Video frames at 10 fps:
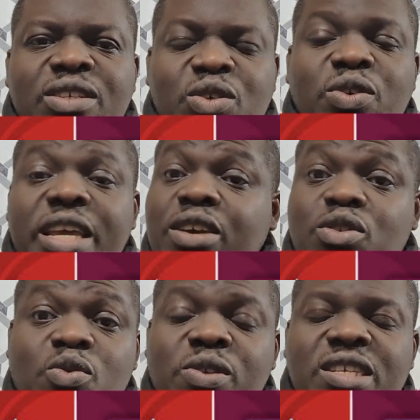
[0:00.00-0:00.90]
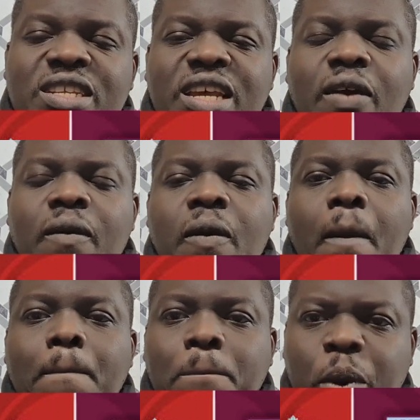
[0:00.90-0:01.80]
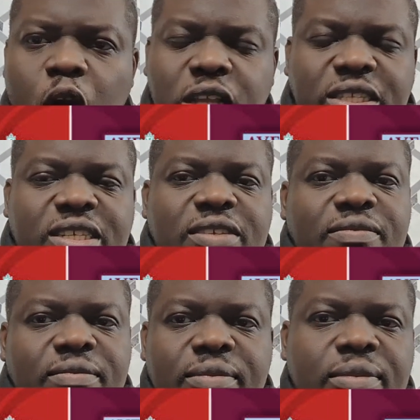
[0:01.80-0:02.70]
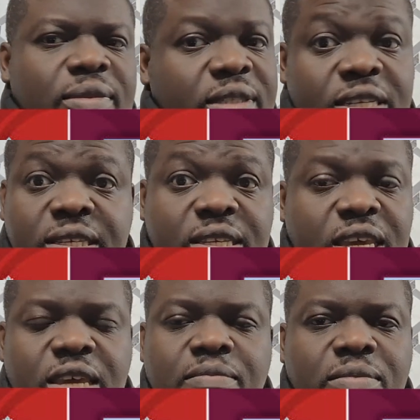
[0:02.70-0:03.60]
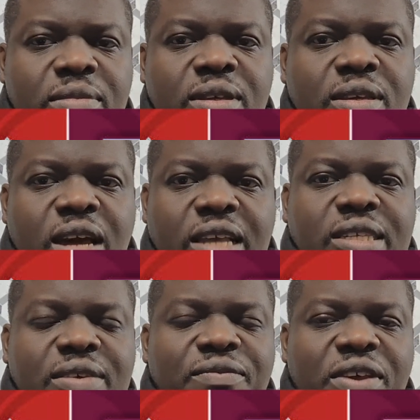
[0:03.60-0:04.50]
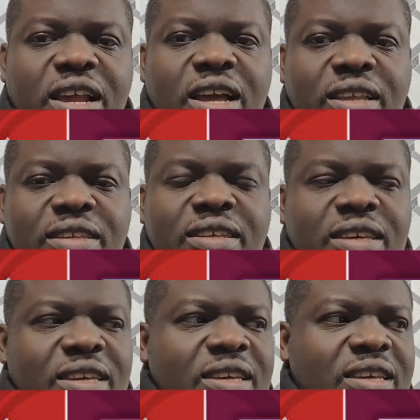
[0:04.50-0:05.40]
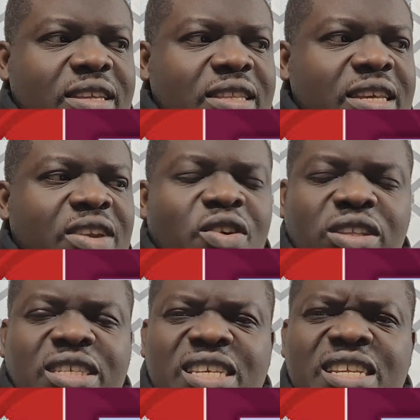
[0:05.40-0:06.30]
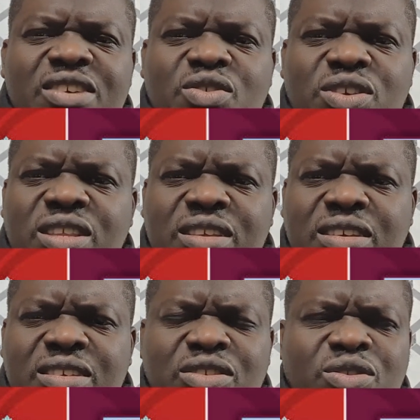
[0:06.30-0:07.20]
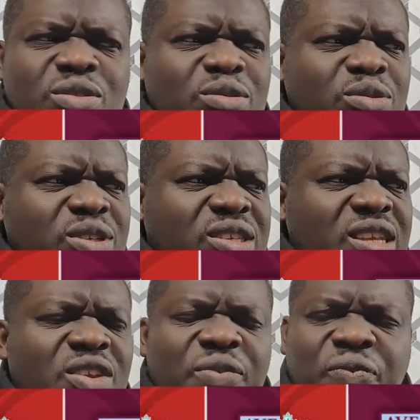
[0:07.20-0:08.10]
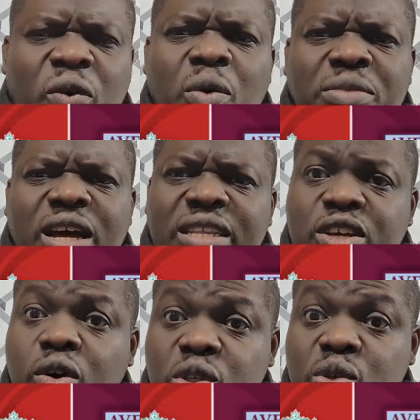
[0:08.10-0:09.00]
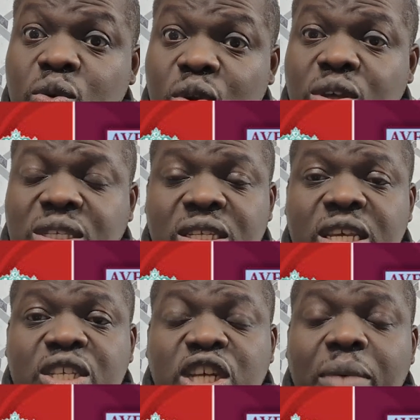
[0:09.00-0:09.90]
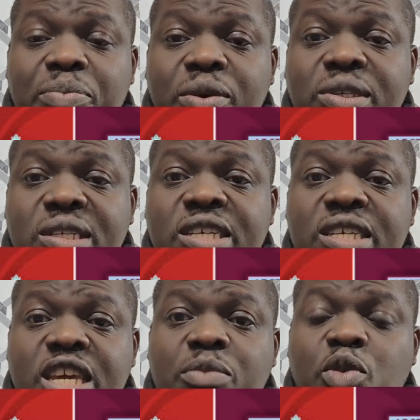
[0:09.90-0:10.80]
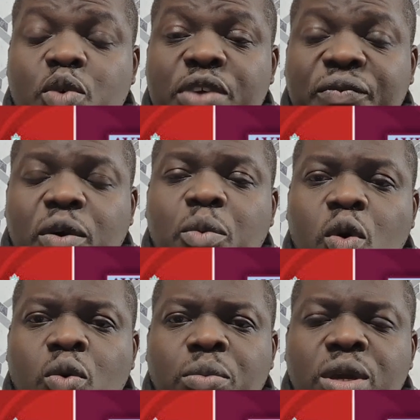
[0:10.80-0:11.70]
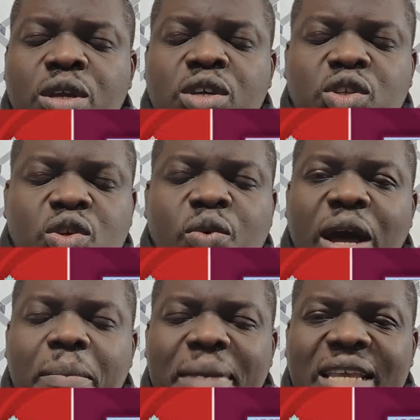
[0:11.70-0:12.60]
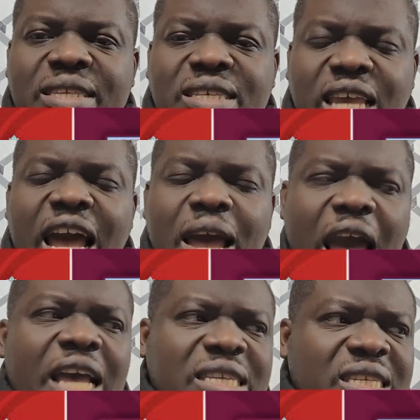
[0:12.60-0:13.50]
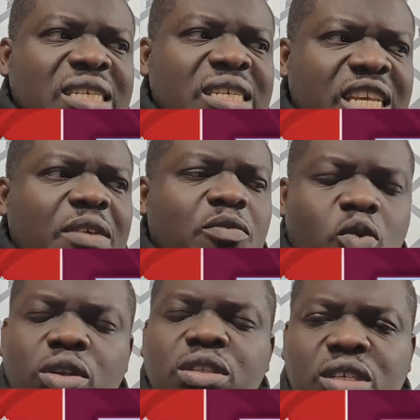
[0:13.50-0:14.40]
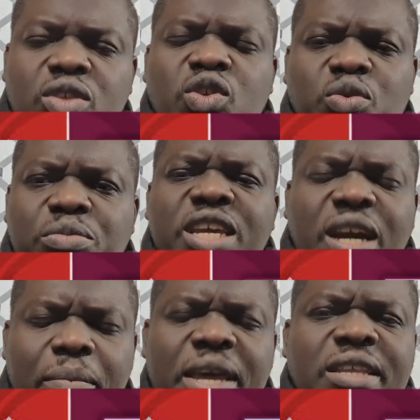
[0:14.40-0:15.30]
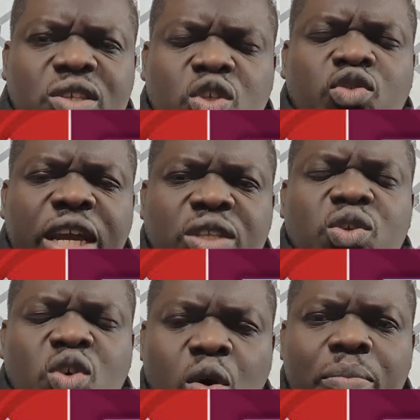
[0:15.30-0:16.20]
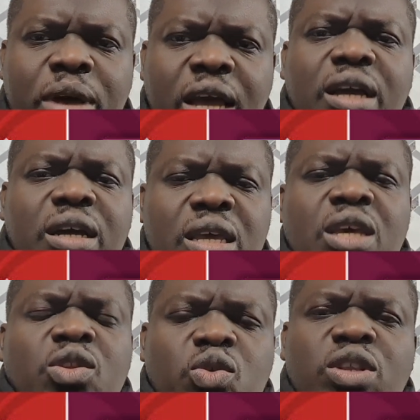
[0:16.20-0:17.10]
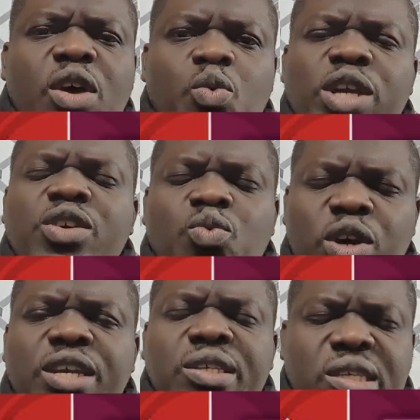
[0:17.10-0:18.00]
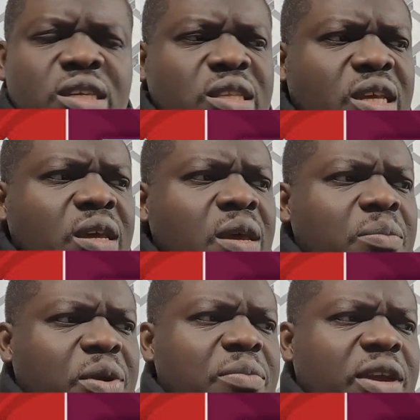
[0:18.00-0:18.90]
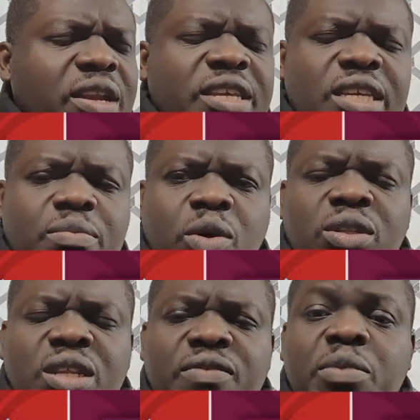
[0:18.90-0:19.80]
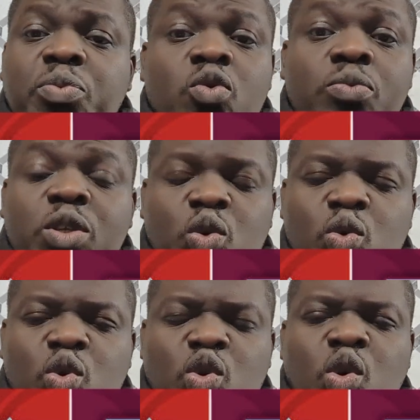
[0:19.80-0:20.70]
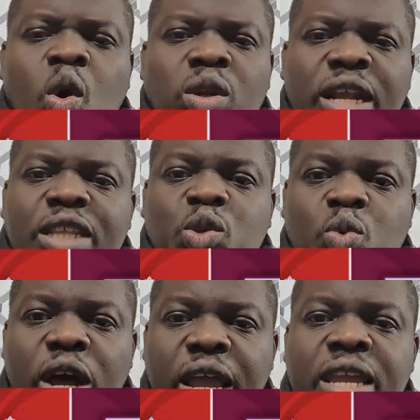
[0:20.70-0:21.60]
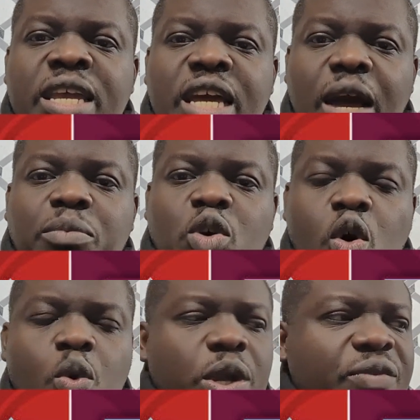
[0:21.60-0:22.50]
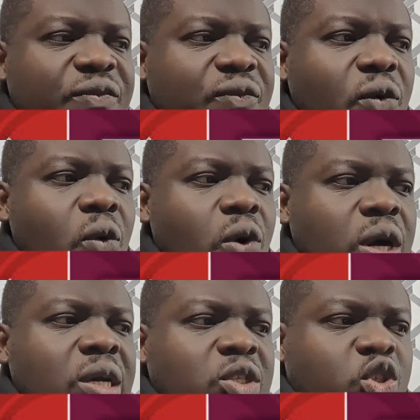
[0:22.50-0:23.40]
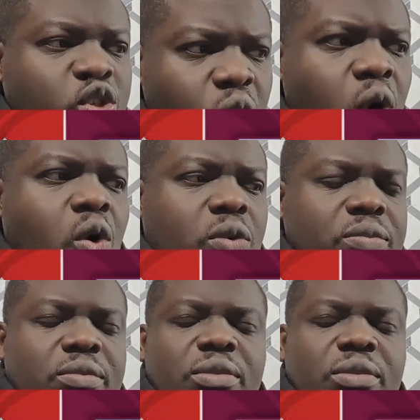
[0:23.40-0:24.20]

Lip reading: So they're cruising now. But this game, Aston Villa, they're not in good state of form. Now they also lost in their Champions League game away from home, so I see them wanting to make amends, trying to come back to their winning ways in the Premier League. But Liverpool will be too strong. That's why I'm going for a draw.